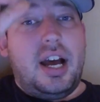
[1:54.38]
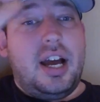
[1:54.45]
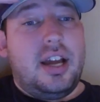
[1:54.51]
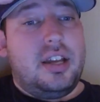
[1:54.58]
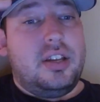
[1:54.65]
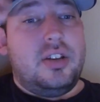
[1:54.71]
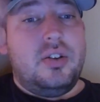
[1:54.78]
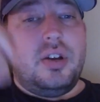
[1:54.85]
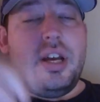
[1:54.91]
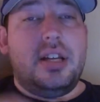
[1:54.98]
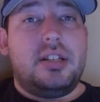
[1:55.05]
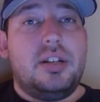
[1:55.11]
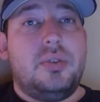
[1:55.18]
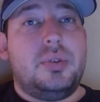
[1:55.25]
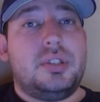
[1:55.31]
you can't
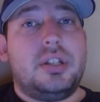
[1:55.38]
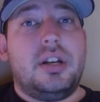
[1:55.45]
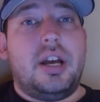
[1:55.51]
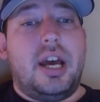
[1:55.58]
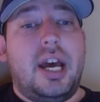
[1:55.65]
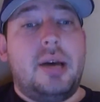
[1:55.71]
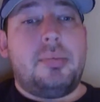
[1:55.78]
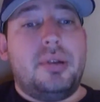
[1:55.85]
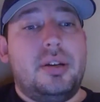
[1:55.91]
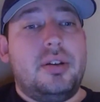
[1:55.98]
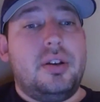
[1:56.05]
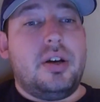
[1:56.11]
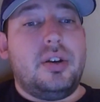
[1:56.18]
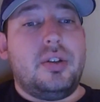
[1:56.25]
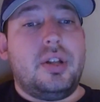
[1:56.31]
tell what's going to happen.
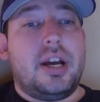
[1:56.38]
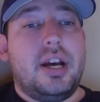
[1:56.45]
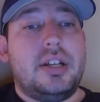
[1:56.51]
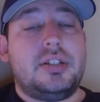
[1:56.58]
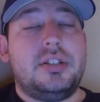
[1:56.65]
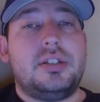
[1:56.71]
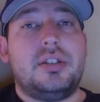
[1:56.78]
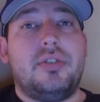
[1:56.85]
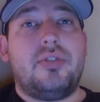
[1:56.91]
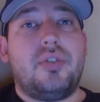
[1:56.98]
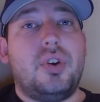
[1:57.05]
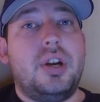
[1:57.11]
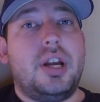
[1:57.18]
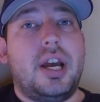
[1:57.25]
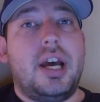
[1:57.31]
That guy's just a
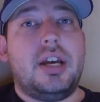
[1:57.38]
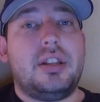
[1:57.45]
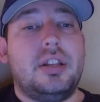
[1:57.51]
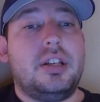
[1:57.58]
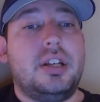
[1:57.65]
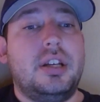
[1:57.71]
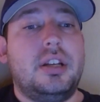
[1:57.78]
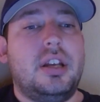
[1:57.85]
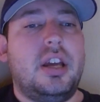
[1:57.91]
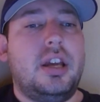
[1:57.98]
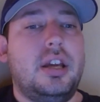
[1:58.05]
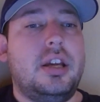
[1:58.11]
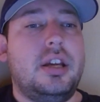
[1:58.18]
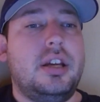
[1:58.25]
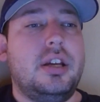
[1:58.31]
freak athlete.
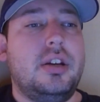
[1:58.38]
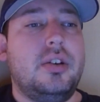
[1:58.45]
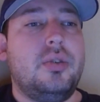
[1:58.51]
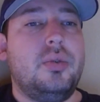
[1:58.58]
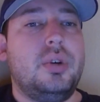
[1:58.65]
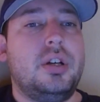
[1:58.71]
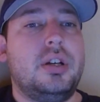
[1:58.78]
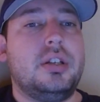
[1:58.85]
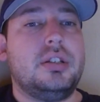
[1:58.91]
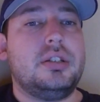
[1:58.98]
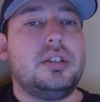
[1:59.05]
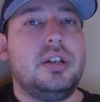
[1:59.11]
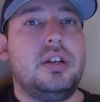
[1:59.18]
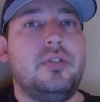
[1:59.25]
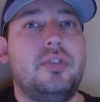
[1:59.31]
He was
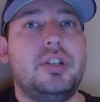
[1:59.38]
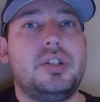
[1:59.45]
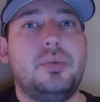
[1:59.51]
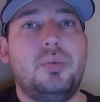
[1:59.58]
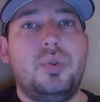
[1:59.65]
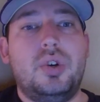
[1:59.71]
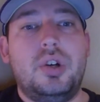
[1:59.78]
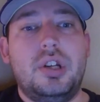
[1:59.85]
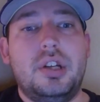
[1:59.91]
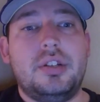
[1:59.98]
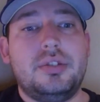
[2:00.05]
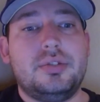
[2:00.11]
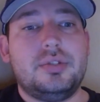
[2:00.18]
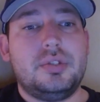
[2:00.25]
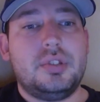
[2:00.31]
a Division One
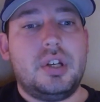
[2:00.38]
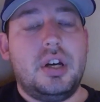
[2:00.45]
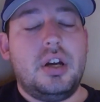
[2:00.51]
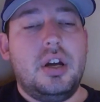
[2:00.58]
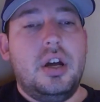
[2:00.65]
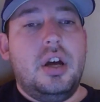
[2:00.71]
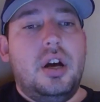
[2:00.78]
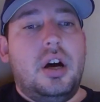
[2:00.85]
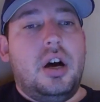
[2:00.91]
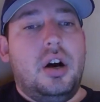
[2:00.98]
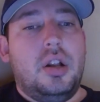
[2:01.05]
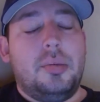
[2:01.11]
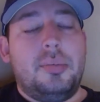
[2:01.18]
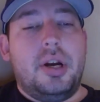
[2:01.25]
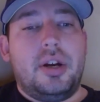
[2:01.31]

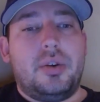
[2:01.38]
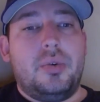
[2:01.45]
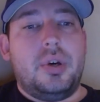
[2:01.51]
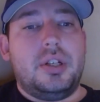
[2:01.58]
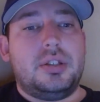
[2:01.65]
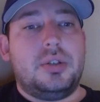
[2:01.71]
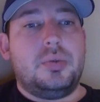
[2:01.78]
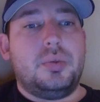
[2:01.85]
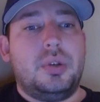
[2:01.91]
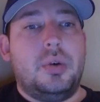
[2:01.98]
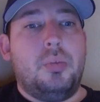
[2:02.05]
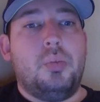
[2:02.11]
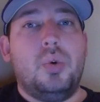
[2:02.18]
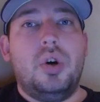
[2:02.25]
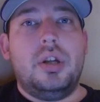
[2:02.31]
All-American wrestler,
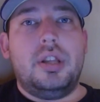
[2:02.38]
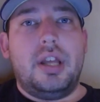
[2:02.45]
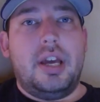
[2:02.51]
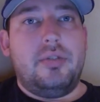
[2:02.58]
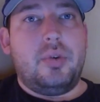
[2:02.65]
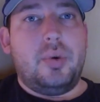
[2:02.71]
won the heavyweight